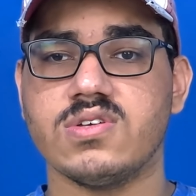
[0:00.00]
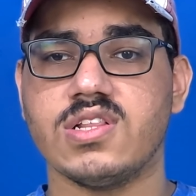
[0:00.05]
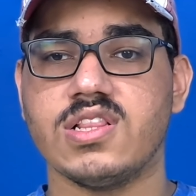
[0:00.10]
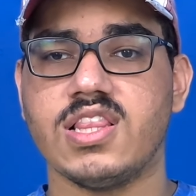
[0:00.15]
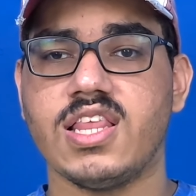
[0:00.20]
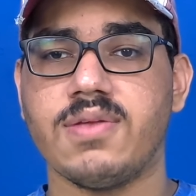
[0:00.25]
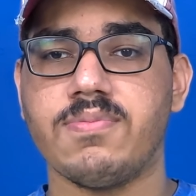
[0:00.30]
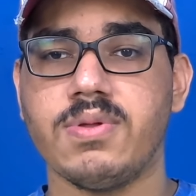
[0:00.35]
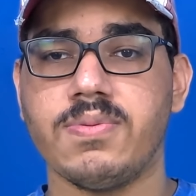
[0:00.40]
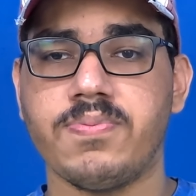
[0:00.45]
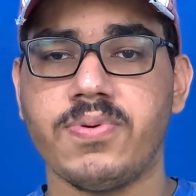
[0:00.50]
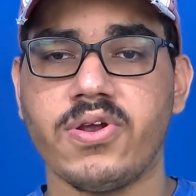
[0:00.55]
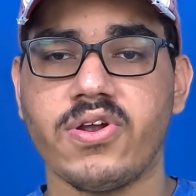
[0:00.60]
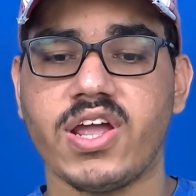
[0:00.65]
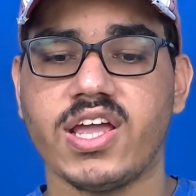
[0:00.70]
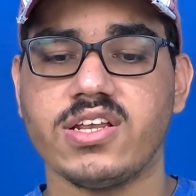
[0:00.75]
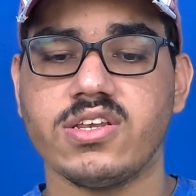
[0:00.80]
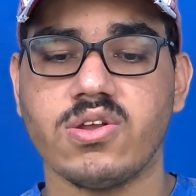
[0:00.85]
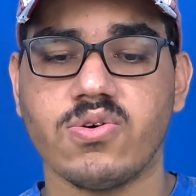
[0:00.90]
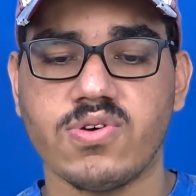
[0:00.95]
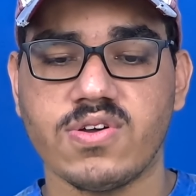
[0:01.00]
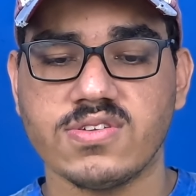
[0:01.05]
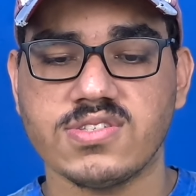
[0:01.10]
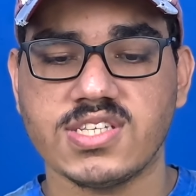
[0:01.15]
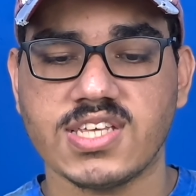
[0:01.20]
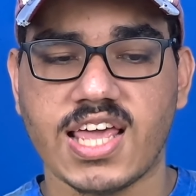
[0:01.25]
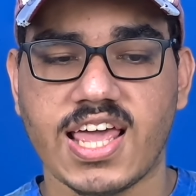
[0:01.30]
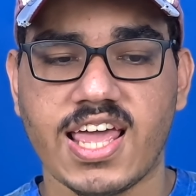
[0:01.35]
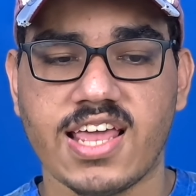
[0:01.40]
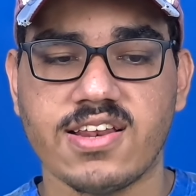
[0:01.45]
Let me pray right now
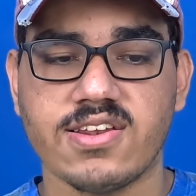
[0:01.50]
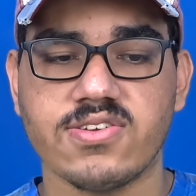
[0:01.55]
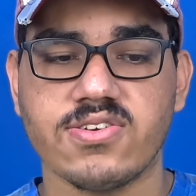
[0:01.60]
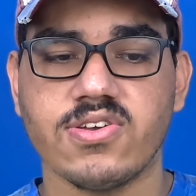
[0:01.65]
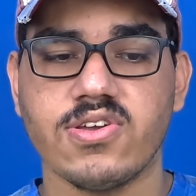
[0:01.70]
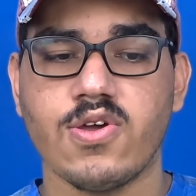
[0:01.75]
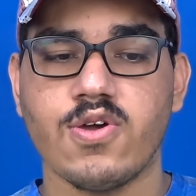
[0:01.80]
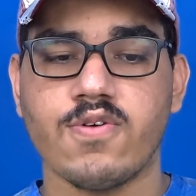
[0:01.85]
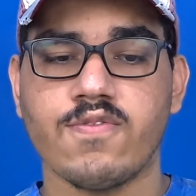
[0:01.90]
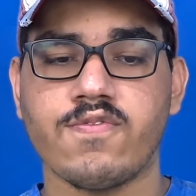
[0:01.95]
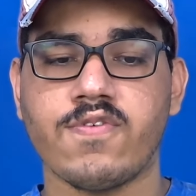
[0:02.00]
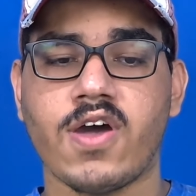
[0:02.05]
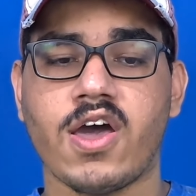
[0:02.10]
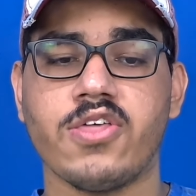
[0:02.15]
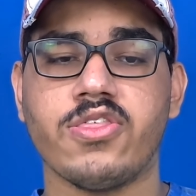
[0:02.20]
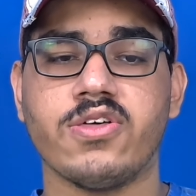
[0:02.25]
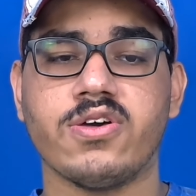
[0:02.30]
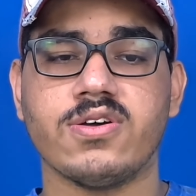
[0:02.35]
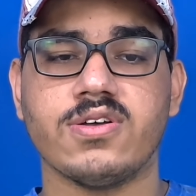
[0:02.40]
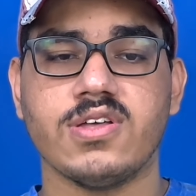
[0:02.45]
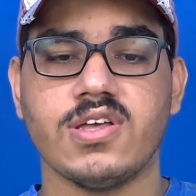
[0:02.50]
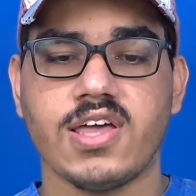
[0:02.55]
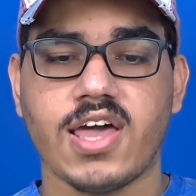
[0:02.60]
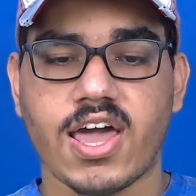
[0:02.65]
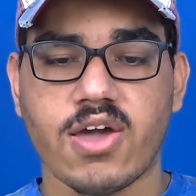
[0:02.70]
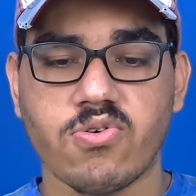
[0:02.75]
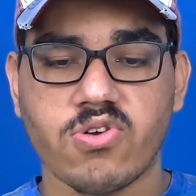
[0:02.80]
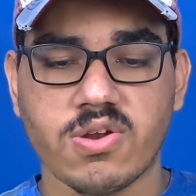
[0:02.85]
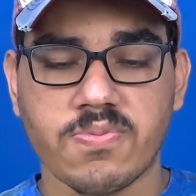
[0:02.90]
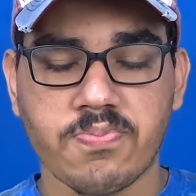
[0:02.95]
to end. Father, I
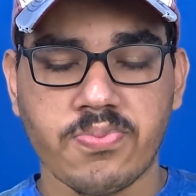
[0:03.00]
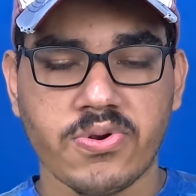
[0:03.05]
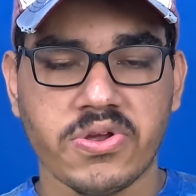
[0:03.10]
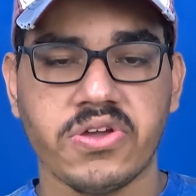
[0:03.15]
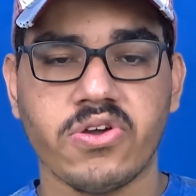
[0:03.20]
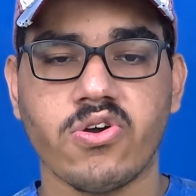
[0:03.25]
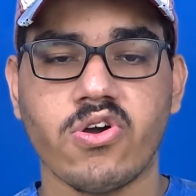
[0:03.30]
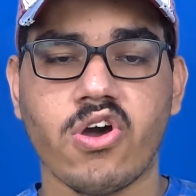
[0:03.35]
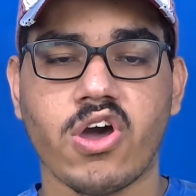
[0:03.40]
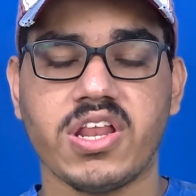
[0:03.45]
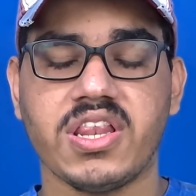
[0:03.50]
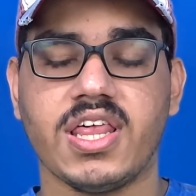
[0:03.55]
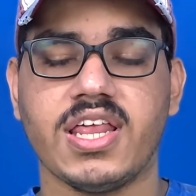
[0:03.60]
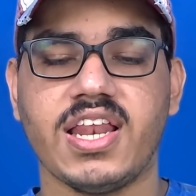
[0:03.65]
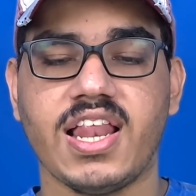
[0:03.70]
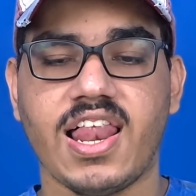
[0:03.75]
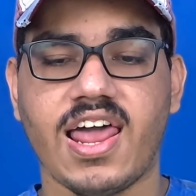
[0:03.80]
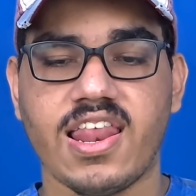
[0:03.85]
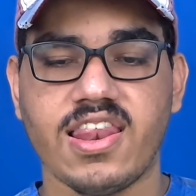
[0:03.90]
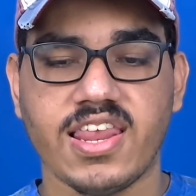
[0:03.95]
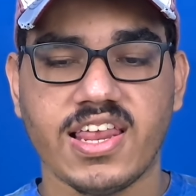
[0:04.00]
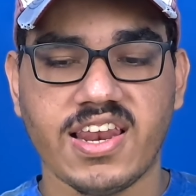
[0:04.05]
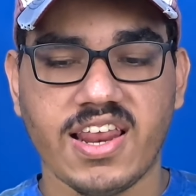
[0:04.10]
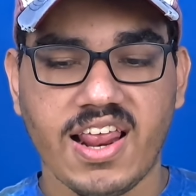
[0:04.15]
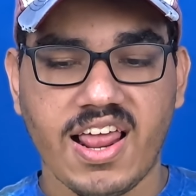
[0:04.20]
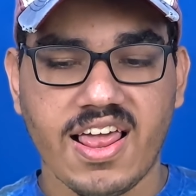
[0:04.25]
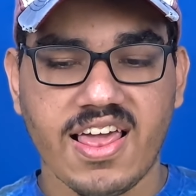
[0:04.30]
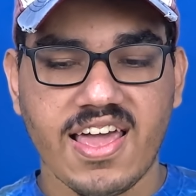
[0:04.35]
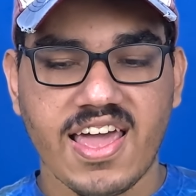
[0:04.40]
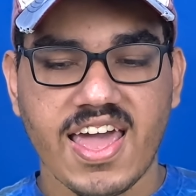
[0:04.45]
want to pray, oh God, that
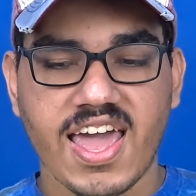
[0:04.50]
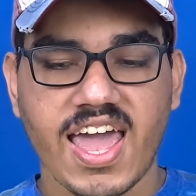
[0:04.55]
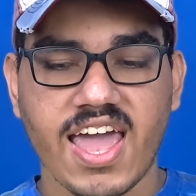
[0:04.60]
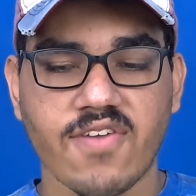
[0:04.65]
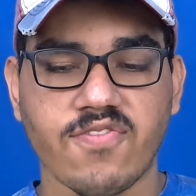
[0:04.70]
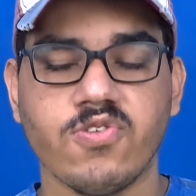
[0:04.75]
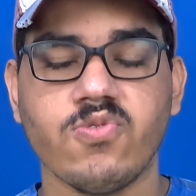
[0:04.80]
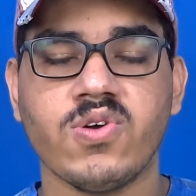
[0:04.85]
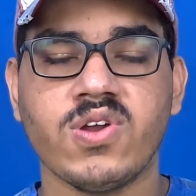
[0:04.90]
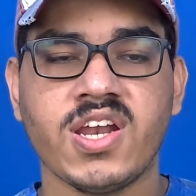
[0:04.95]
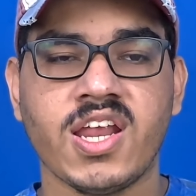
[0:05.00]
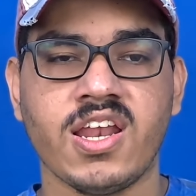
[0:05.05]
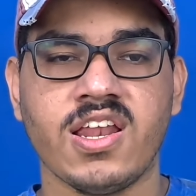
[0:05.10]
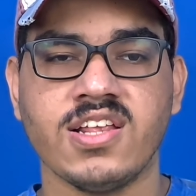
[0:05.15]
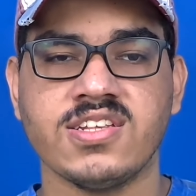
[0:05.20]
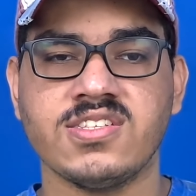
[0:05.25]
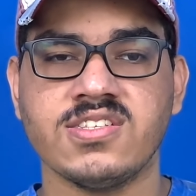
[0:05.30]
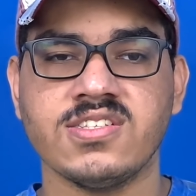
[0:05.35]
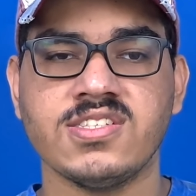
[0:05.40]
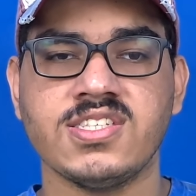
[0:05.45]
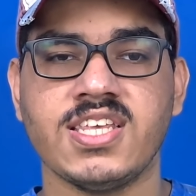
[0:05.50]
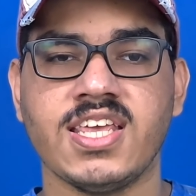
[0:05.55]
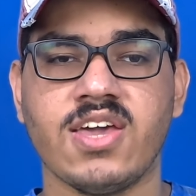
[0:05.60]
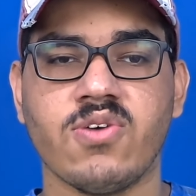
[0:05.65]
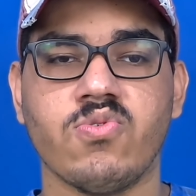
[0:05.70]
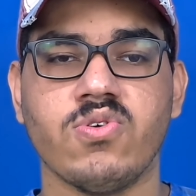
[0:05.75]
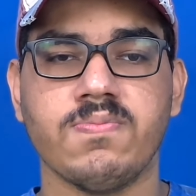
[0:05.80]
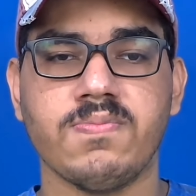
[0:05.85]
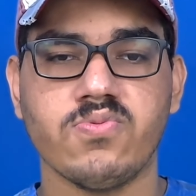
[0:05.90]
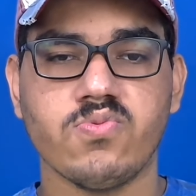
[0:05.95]
everyone that listens here
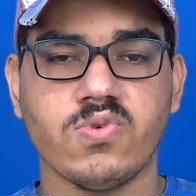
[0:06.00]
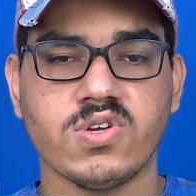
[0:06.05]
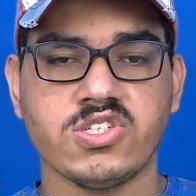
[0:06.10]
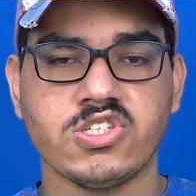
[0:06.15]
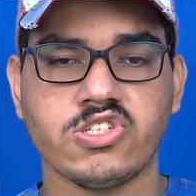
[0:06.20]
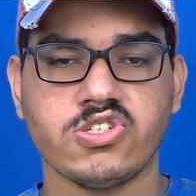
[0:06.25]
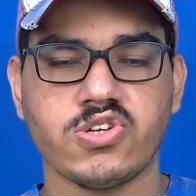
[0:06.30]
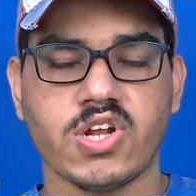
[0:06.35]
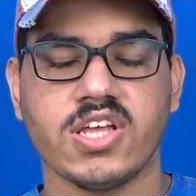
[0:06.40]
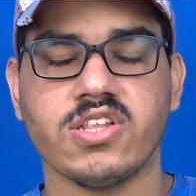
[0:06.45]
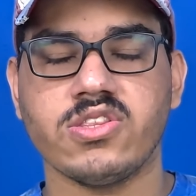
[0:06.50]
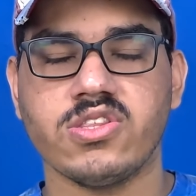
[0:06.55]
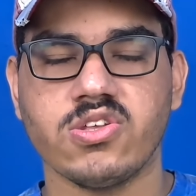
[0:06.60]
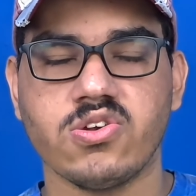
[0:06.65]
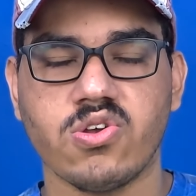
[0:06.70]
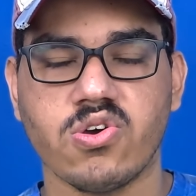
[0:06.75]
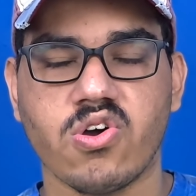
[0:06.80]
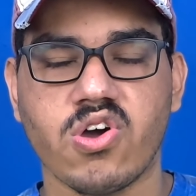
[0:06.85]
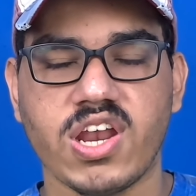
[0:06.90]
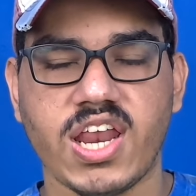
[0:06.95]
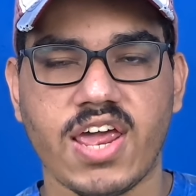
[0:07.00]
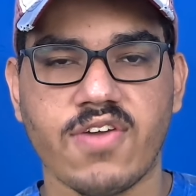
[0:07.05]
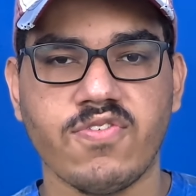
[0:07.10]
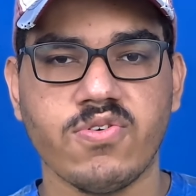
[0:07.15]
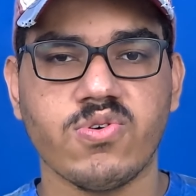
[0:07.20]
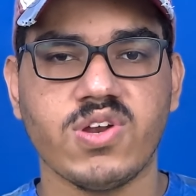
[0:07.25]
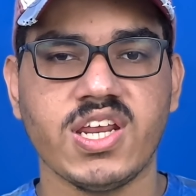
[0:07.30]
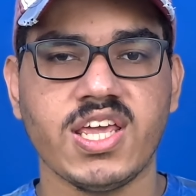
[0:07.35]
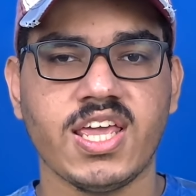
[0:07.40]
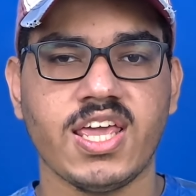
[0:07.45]
will strengthen, oh God.
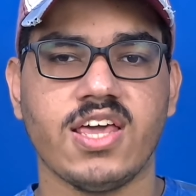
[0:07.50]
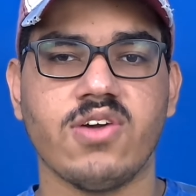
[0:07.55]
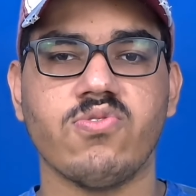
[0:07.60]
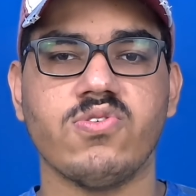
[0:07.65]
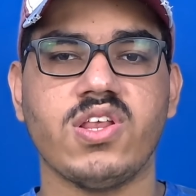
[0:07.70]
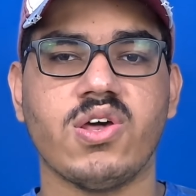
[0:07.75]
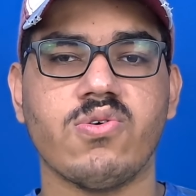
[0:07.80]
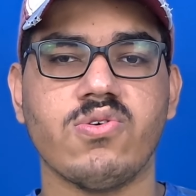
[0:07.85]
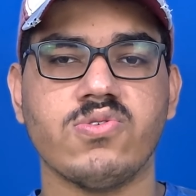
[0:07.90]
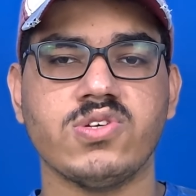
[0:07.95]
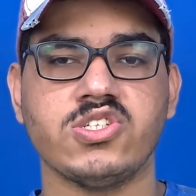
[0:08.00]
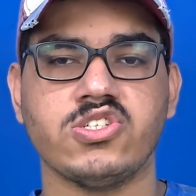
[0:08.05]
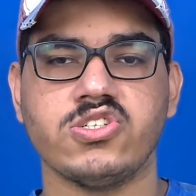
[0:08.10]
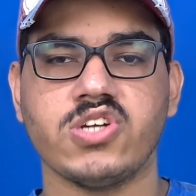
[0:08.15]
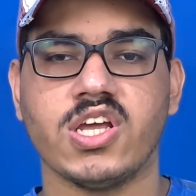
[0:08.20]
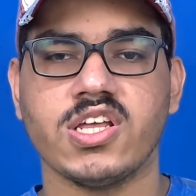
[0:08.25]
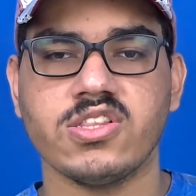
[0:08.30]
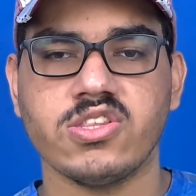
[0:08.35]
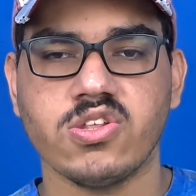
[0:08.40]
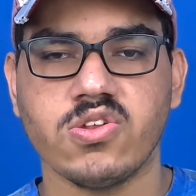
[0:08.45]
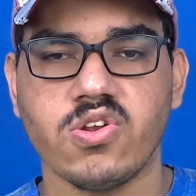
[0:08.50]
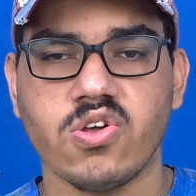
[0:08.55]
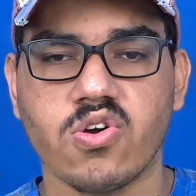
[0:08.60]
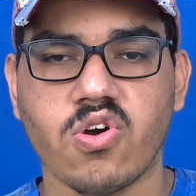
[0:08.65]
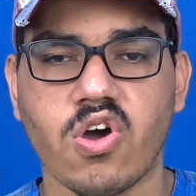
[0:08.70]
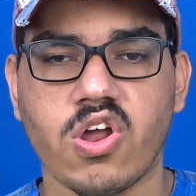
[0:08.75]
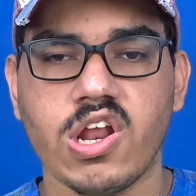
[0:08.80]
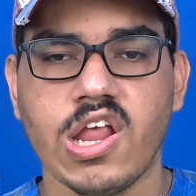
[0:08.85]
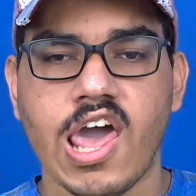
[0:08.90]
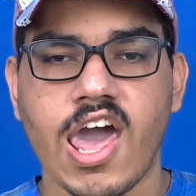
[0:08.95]
Everyone here will strengthen, oh
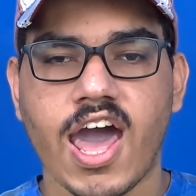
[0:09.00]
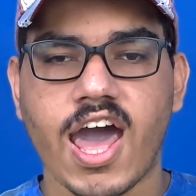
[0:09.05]
God.